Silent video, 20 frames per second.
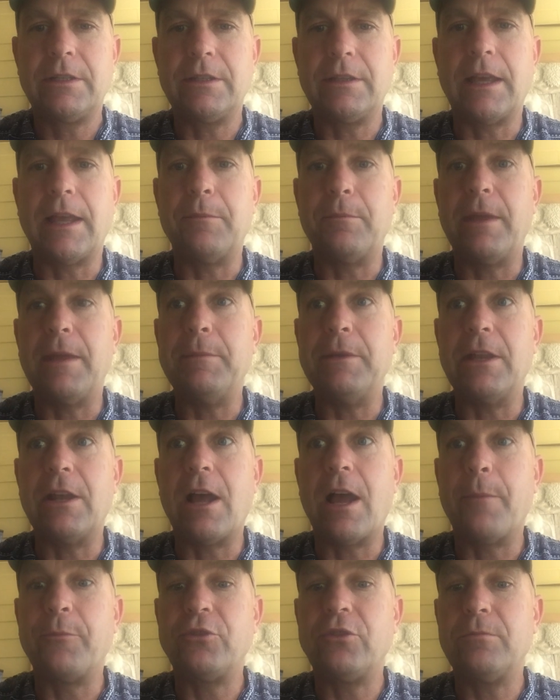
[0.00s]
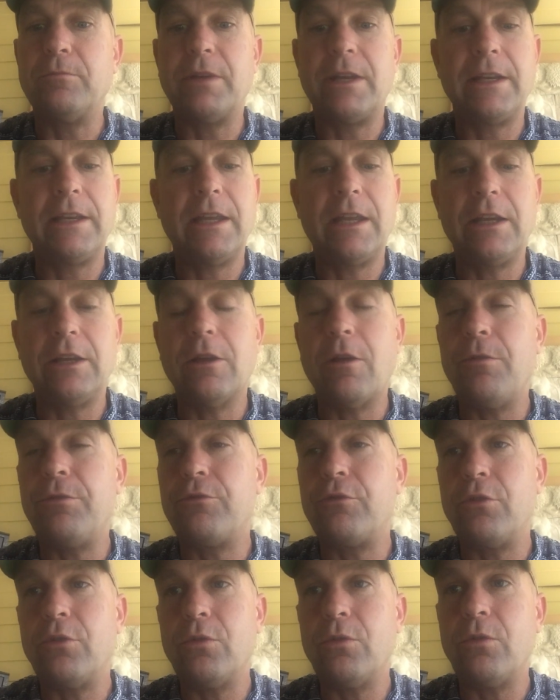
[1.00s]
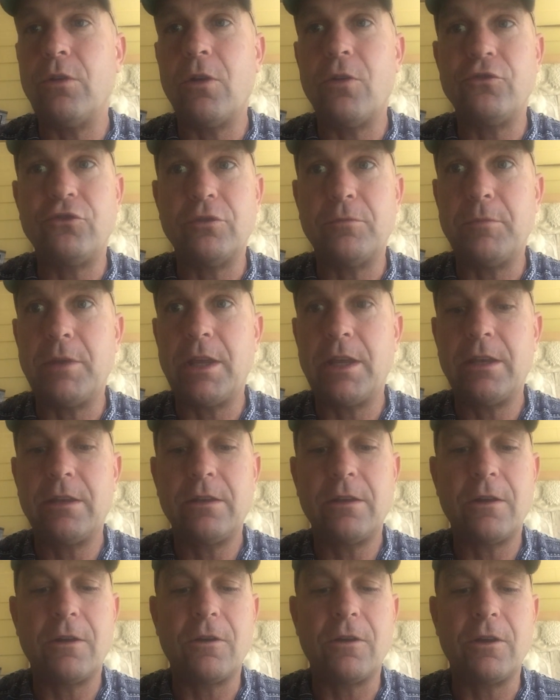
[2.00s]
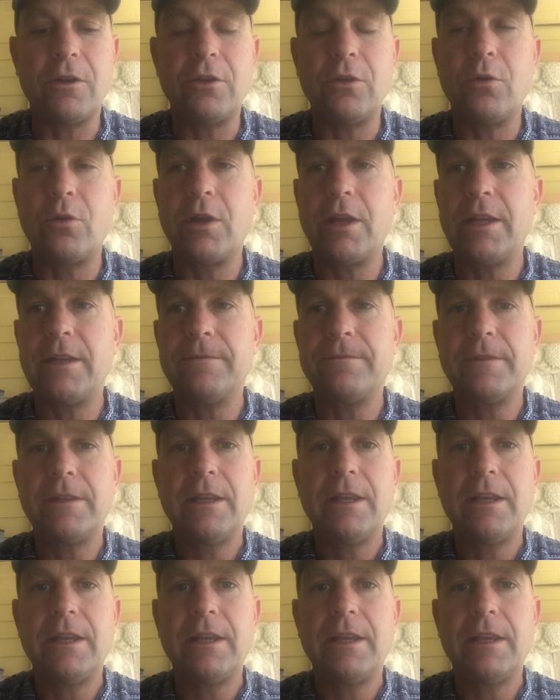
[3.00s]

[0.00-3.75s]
that may be an option. But again, go through Ho Chi Minh or Hanoi,